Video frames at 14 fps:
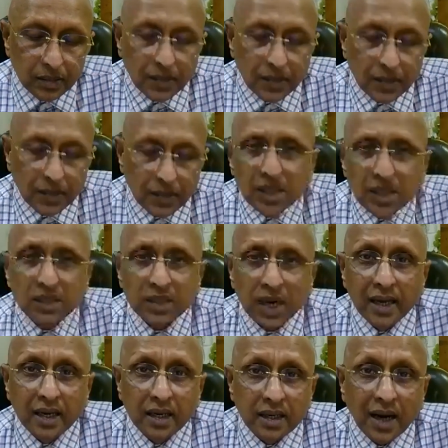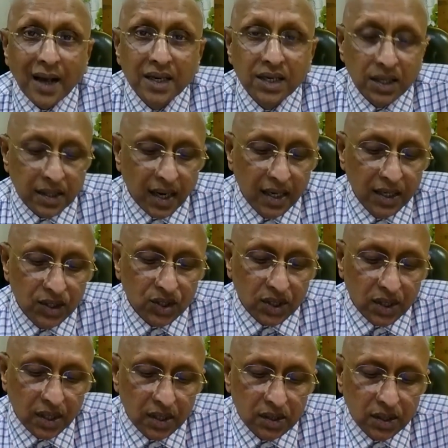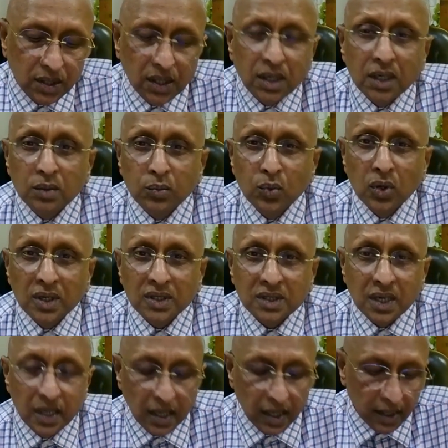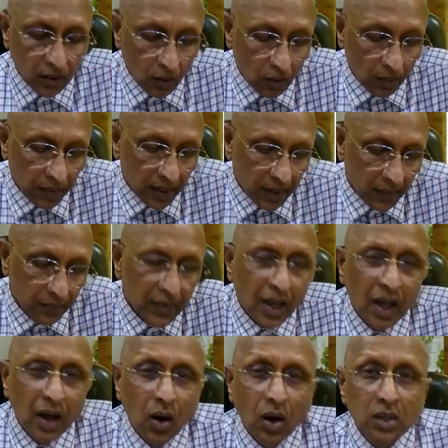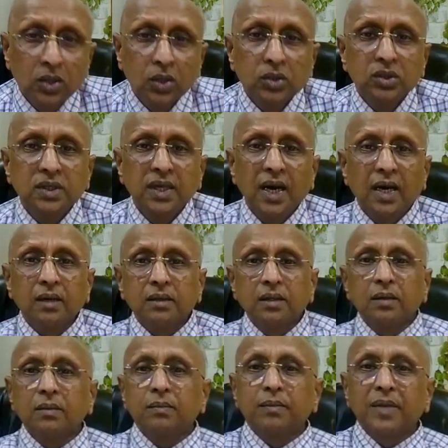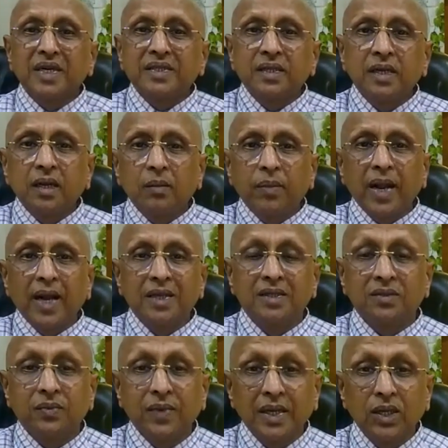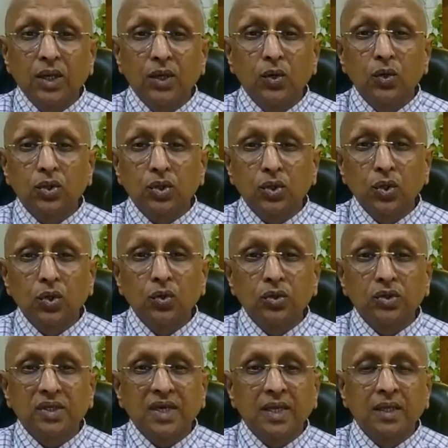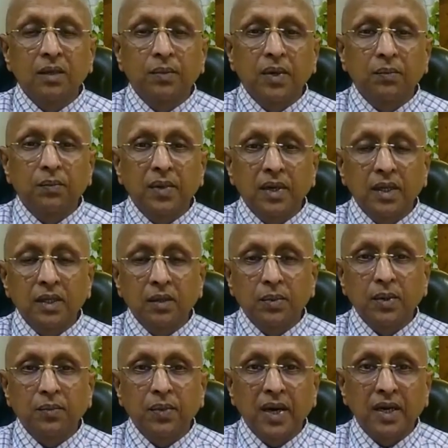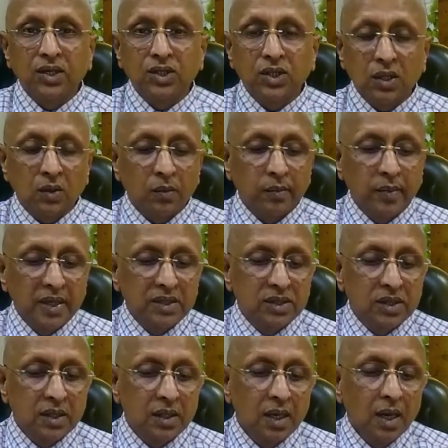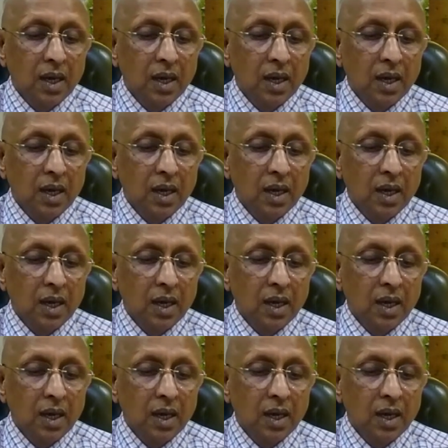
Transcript: It is just like a radish. It is tikhat mul asle like rope hai. All those, they are the medicinal plants when they used to use in the preparation of medicine.